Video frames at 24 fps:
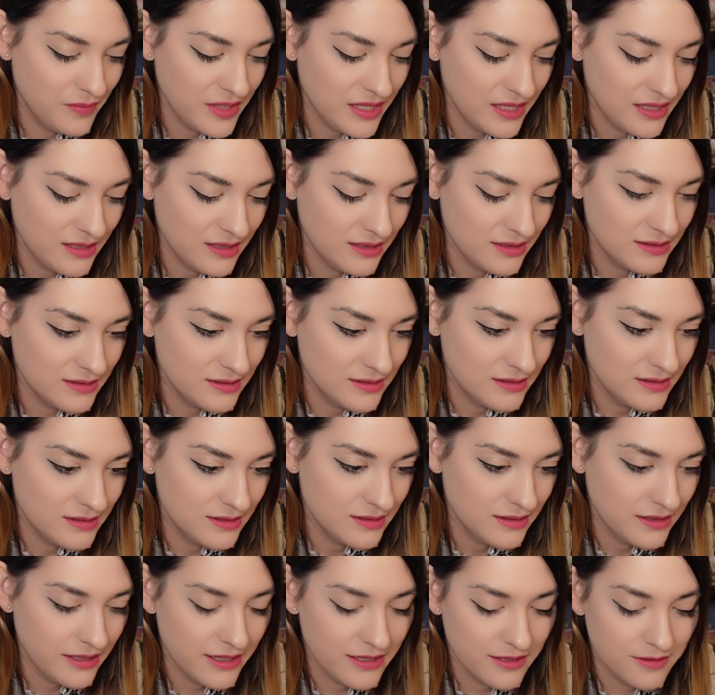But,
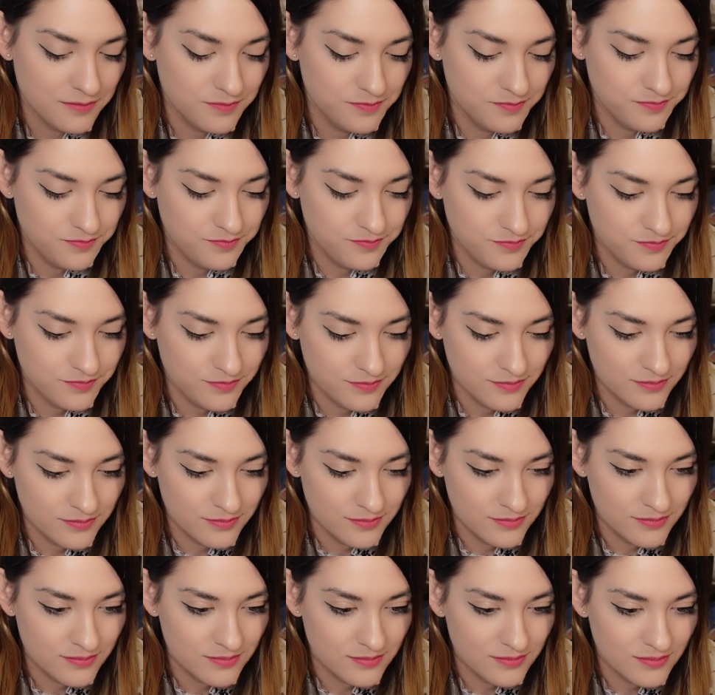yeah.
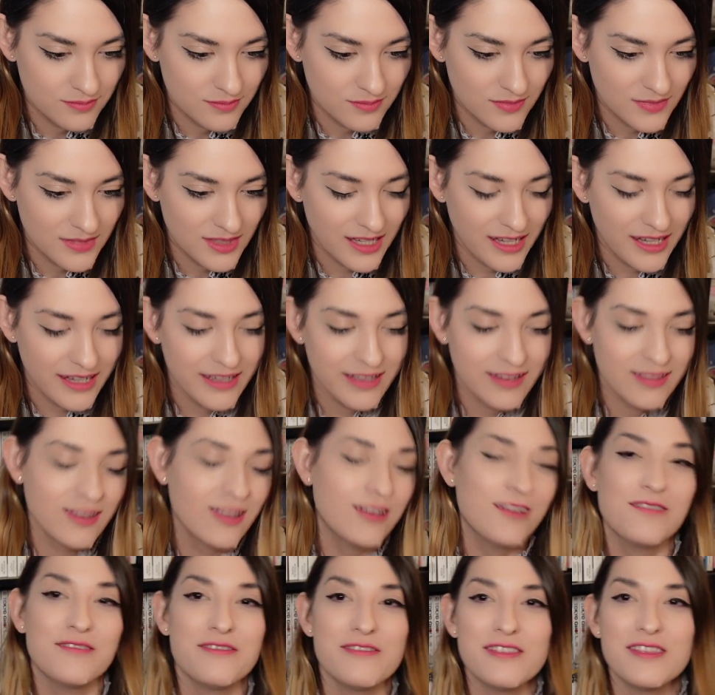I
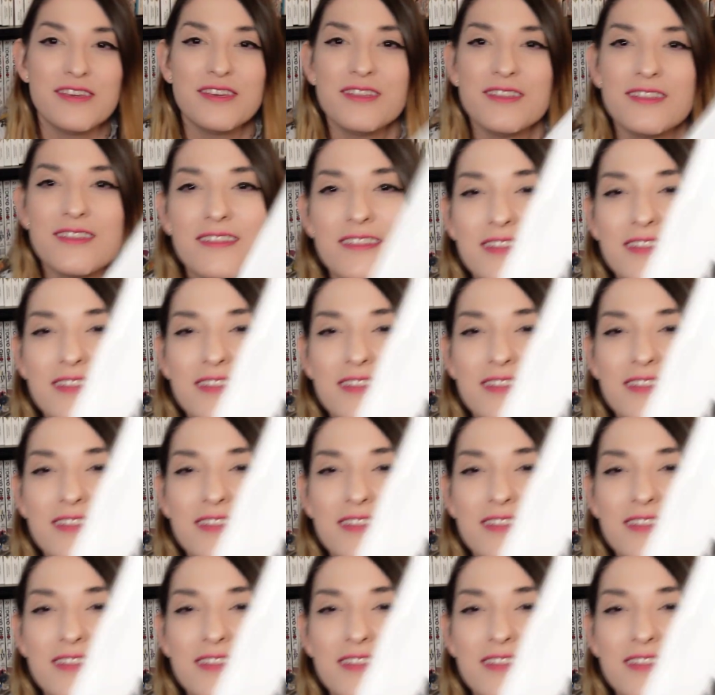love